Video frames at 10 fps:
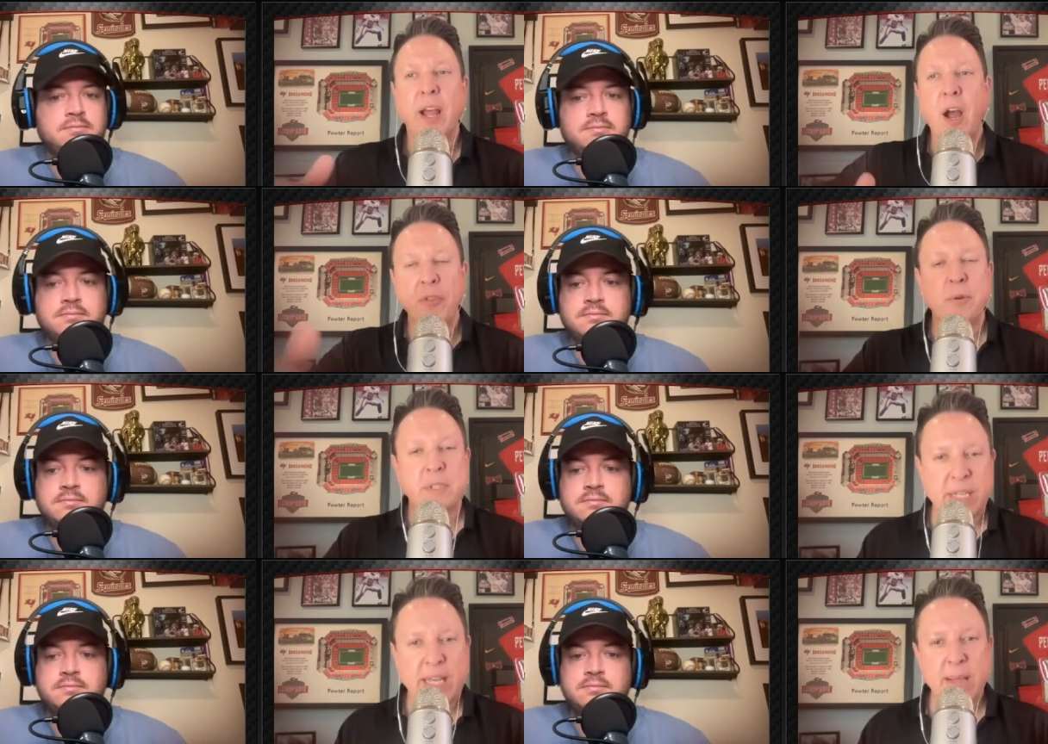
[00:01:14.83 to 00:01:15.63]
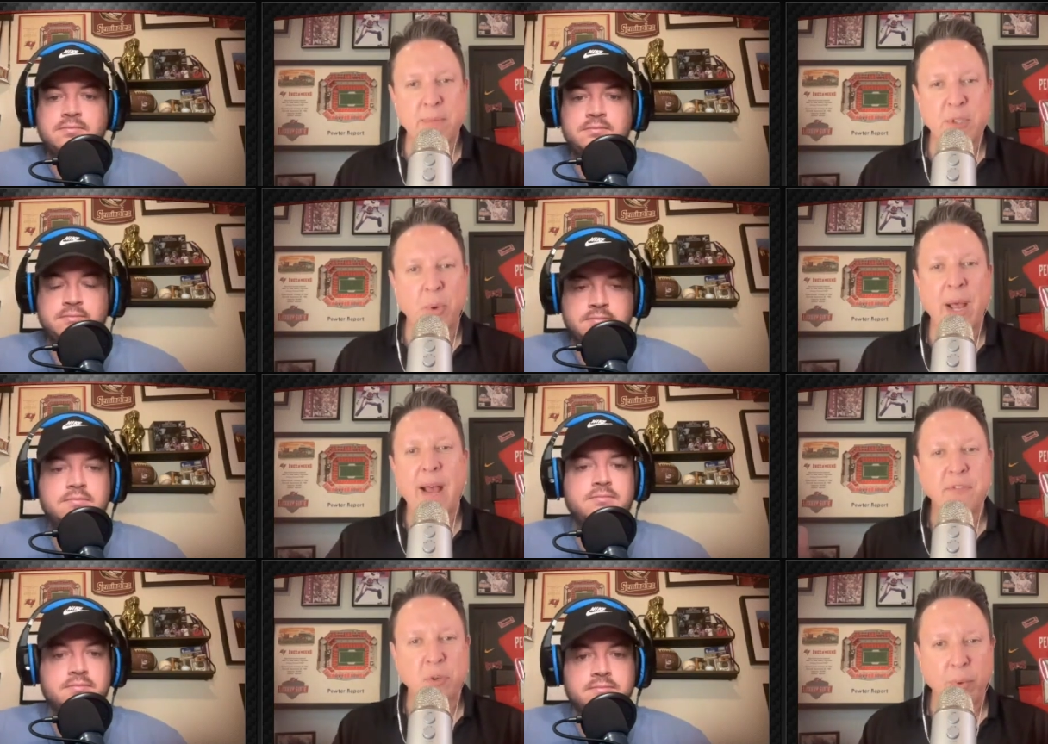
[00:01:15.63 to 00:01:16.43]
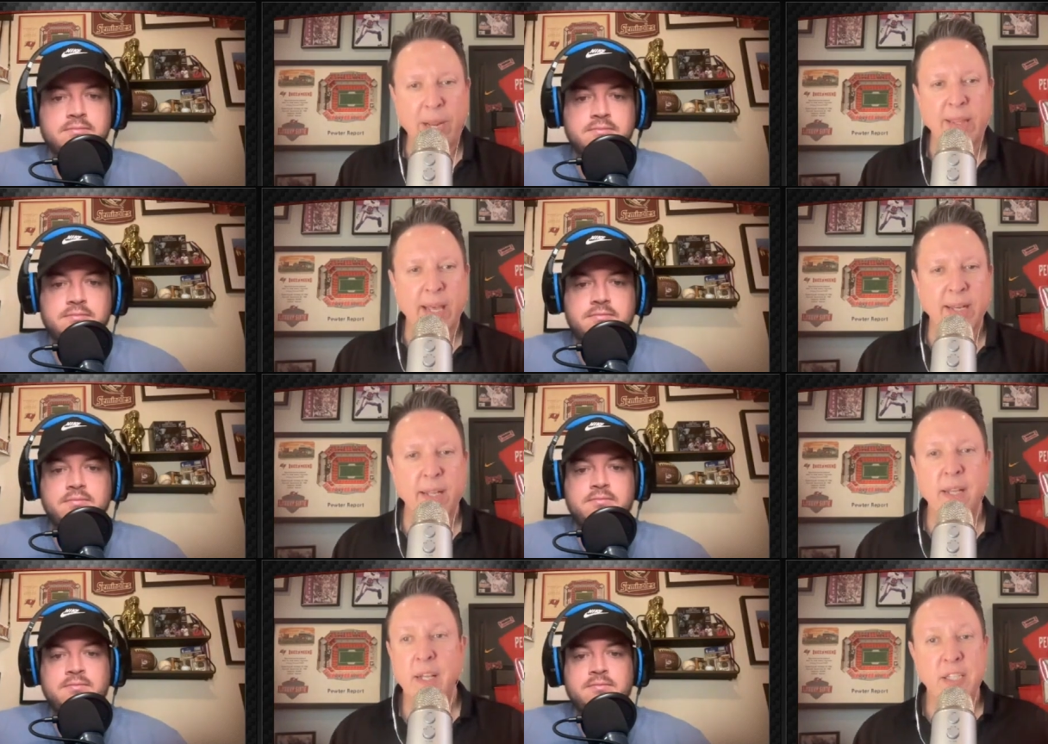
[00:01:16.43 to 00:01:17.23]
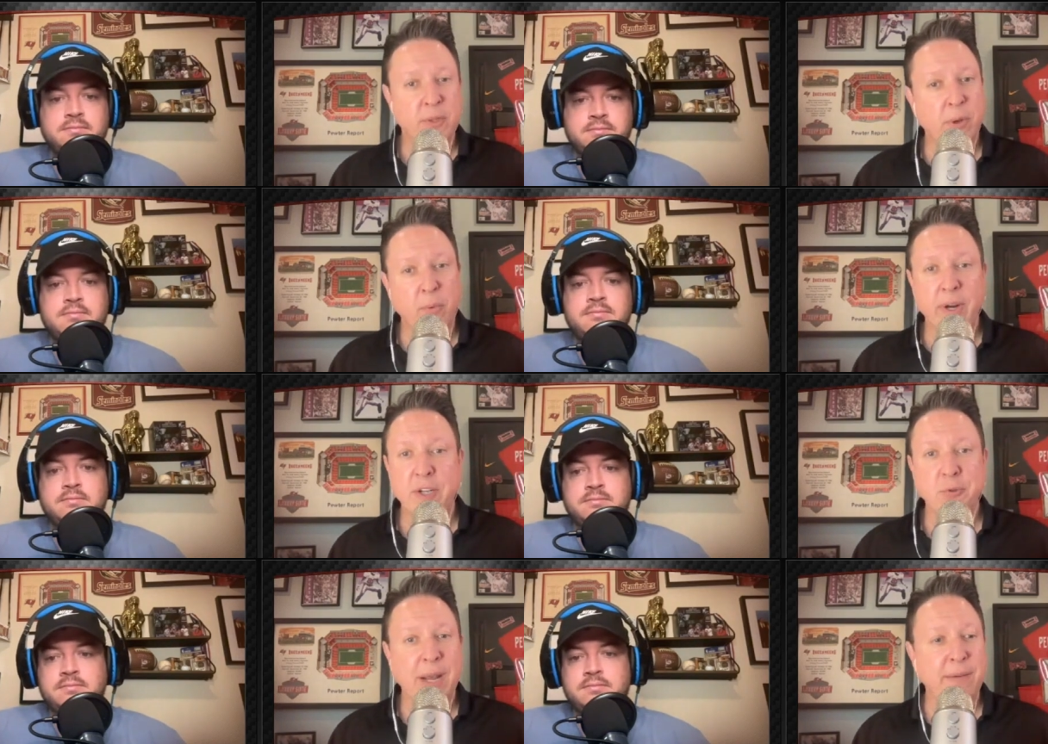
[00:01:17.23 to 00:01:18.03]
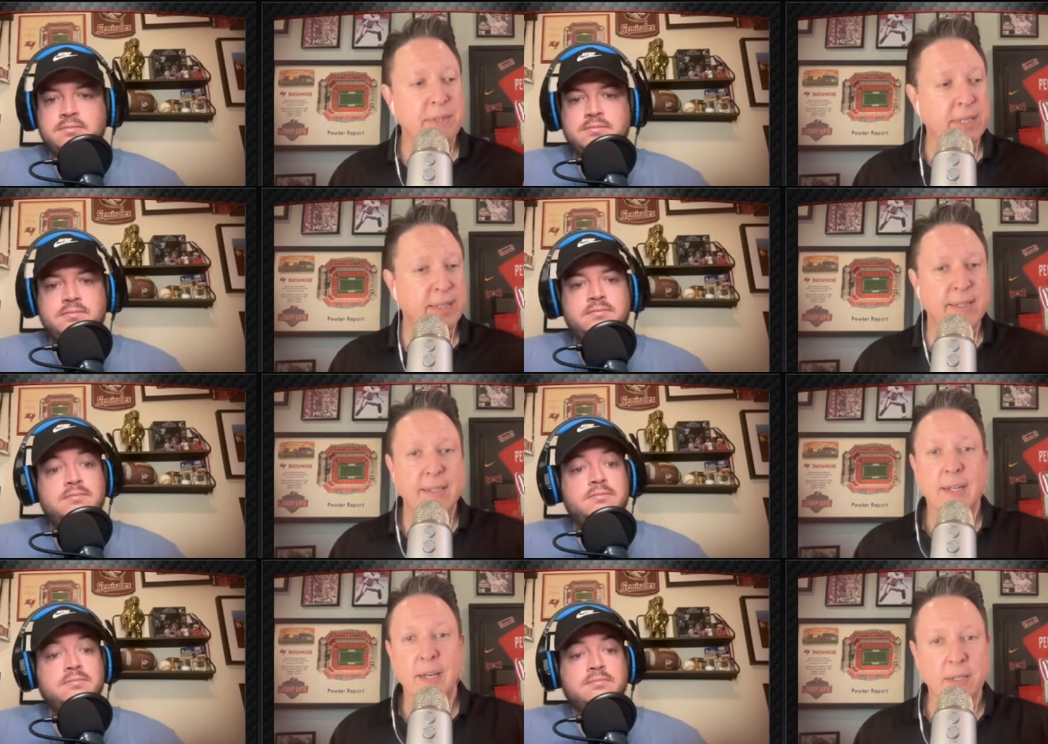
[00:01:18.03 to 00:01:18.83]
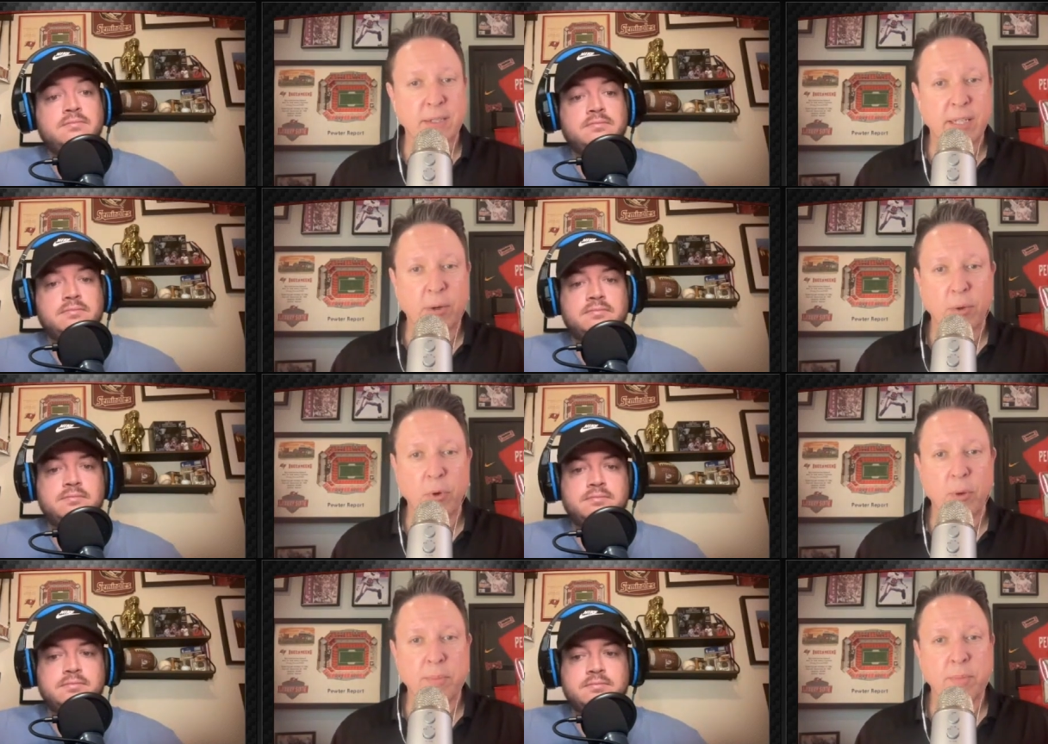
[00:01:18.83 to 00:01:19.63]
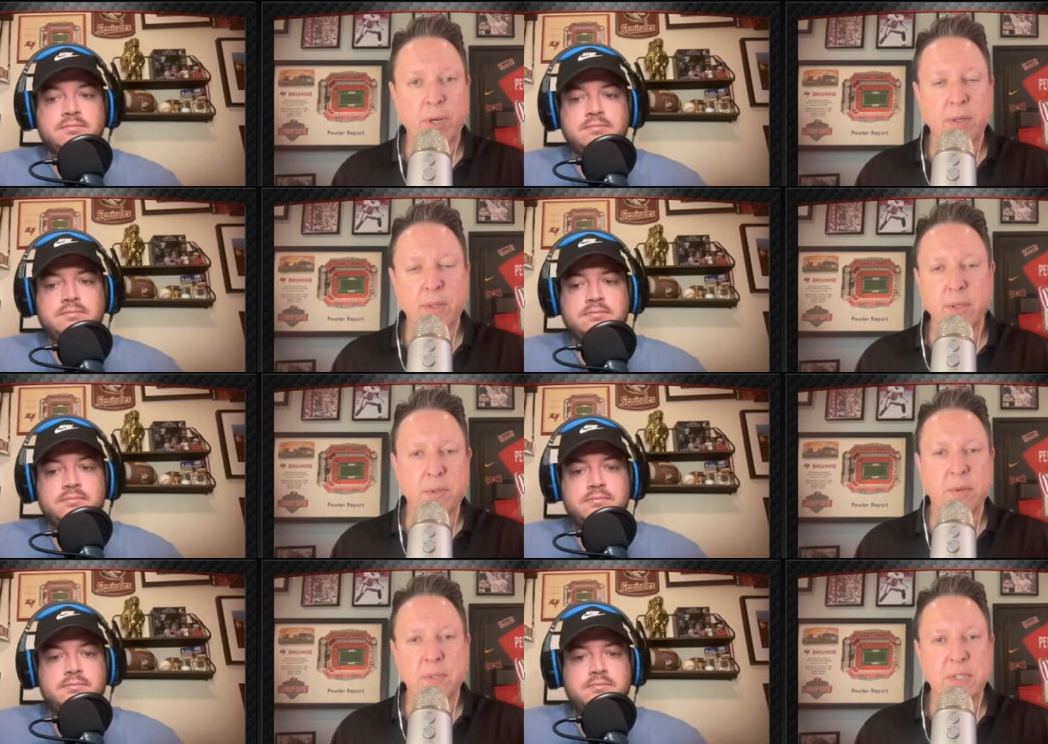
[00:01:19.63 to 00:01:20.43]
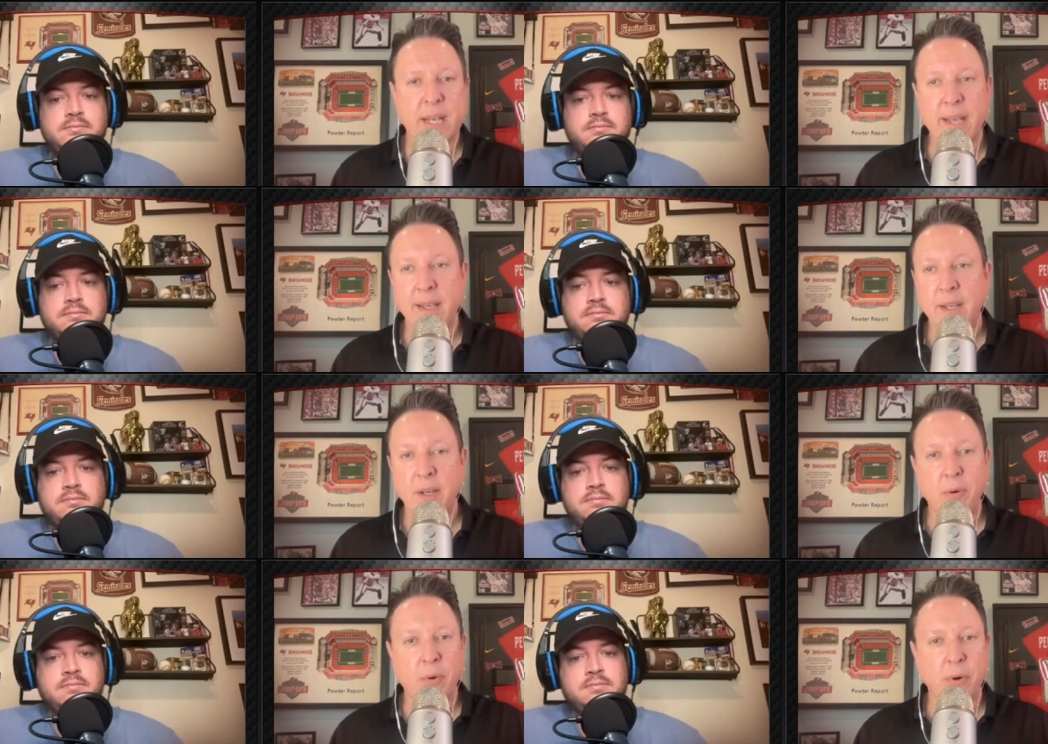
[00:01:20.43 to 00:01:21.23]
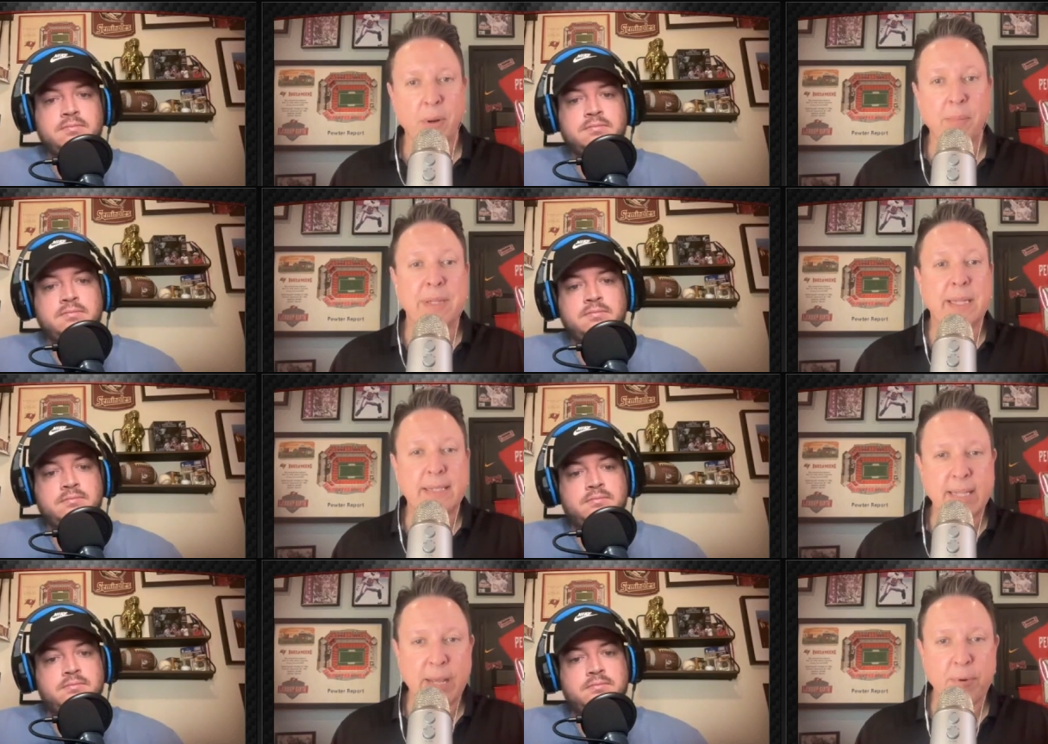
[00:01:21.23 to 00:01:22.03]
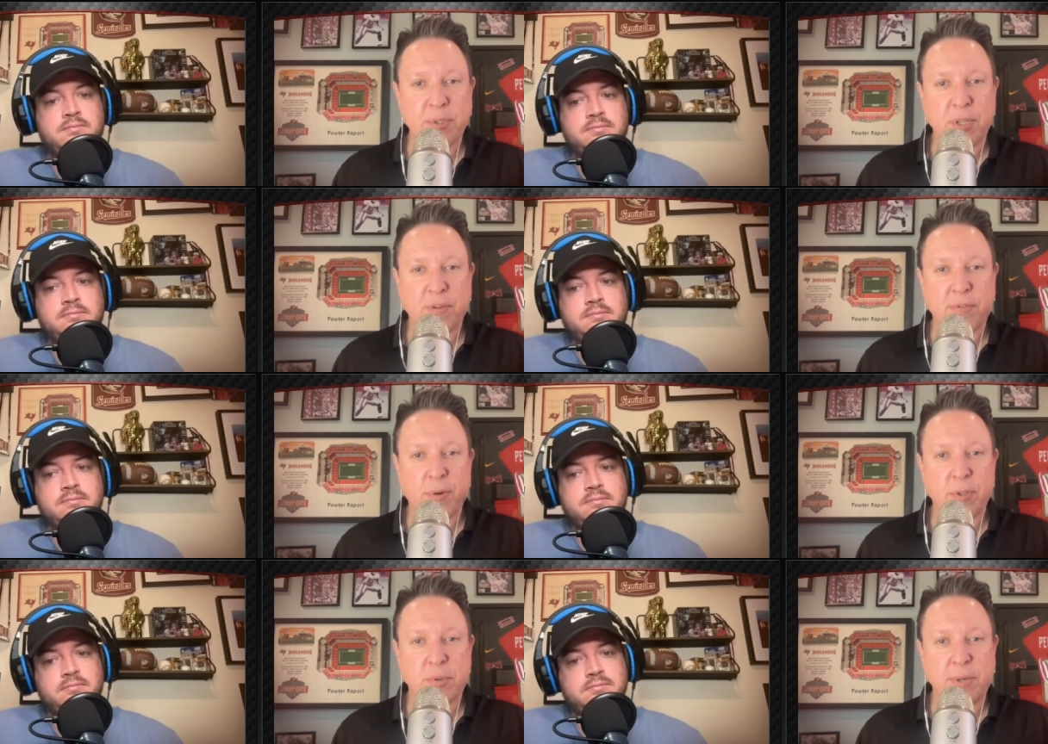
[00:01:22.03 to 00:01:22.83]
Speaker 1: other teams, they'll have to weigh that. Do we want to draft a, uh, you know, a Rum uh, Dunzeor or a Malik Neighbors in the first